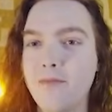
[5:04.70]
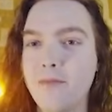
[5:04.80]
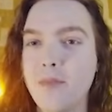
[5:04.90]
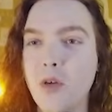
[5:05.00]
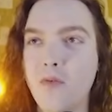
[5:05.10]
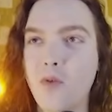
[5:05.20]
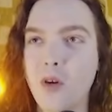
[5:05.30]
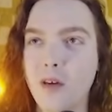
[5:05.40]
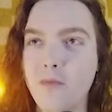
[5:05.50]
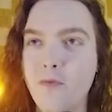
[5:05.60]
Zone
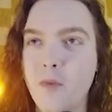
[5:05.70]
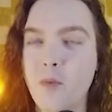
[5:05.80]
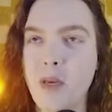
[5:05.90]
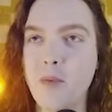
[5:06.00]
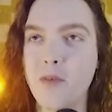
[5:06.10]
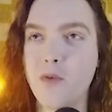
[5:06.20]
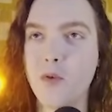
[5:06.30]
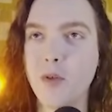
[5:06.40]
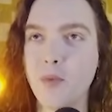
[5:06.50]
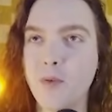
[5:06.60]
4, from the people of
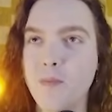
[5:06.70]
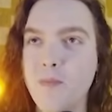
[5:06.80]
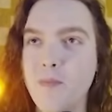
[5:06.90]
Crucible.